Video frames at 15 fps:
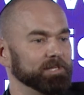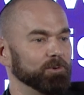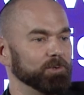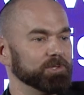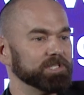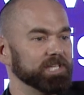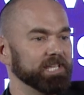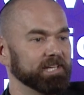
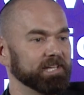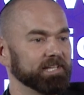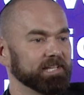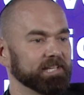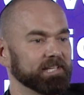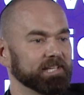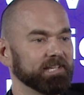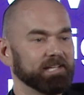launched here.
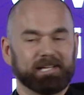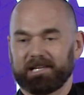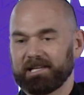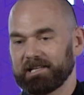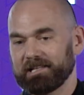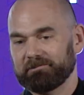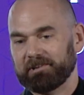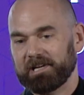
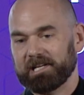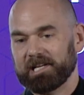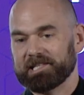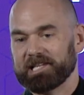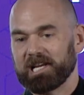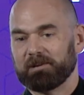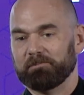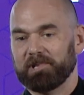Running in
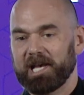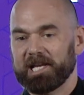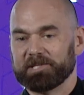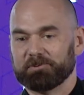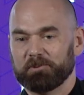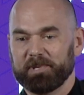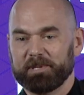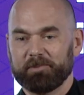second place
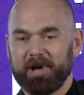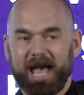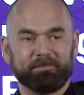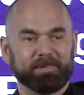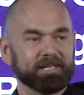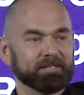would be Miami.